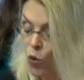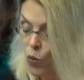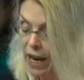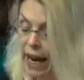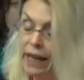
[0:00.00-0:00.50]

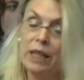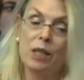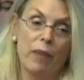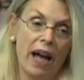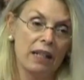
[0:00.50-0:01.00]
we
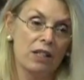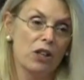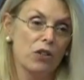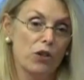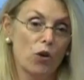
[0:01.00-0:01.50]

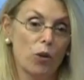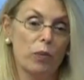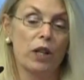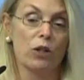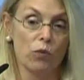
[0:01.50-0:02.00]
expect the
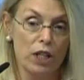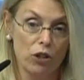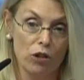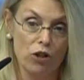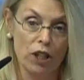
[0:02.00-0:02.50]
European
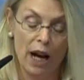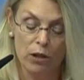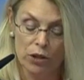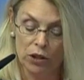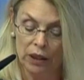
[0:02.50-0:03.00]
Research
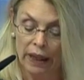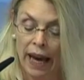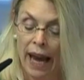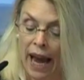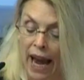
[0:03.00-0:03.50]
Council
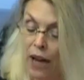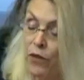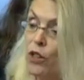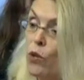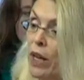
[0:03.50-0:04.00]

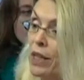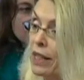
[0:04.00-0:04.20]
and the U.S.